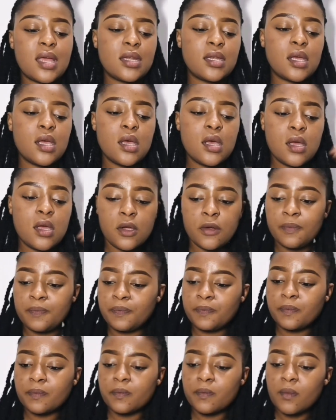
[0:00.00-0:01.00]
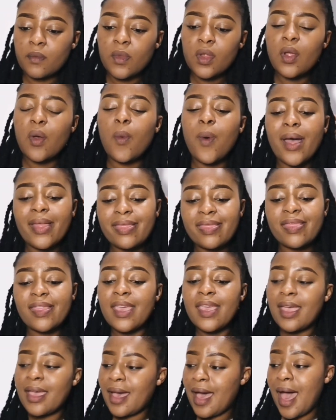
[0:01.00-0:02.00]
And one
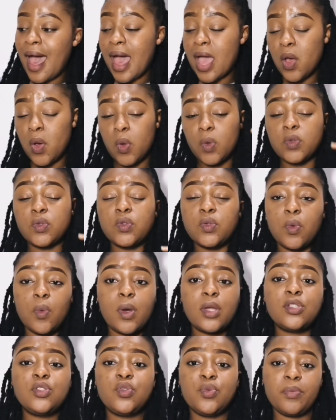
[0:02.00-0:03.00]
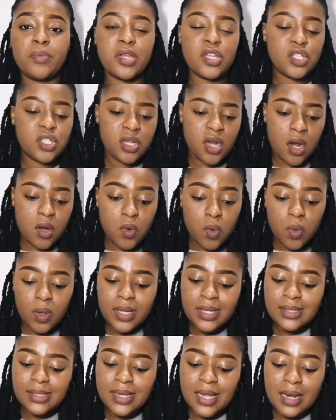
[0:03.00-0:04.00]
thing I also want to mention, I know
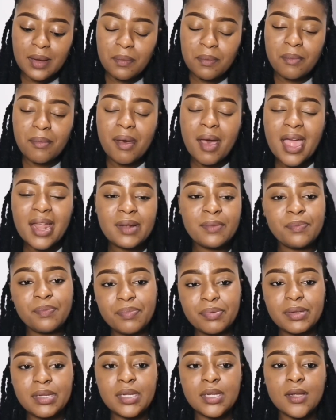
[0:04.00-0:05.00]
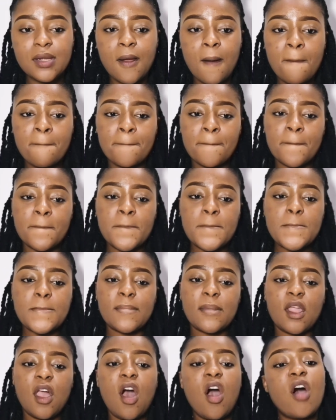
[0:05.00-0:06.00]
it might be
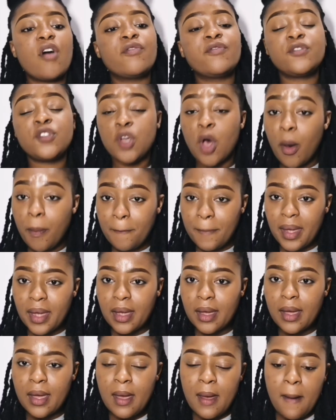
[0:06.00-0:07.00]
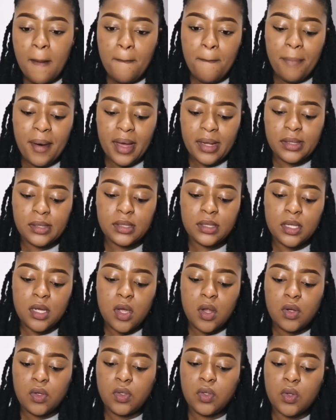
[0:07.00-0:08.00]
off topic, but
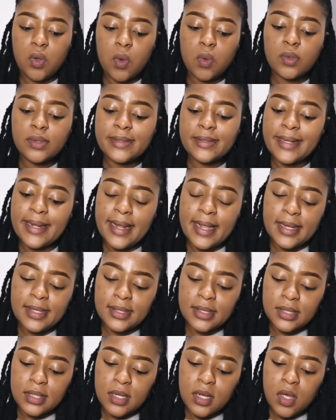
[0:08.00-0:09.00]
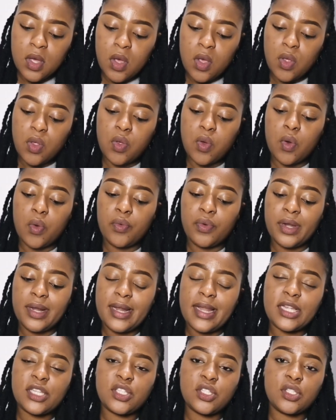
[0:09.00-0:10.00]
don't let your
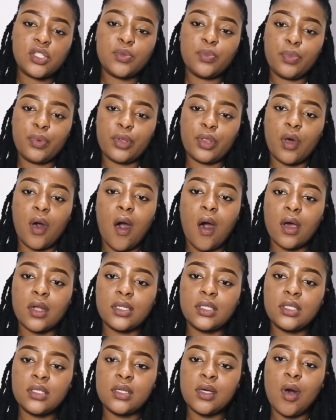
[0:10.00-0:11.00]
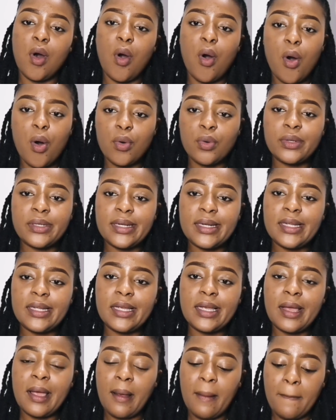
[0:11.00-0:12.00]
relationship with God
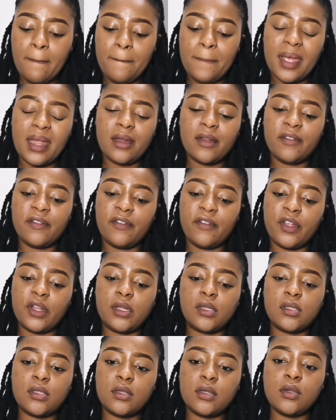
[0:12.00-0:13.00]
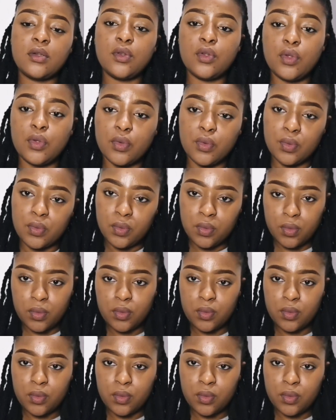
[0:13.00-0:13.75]
only benefit you,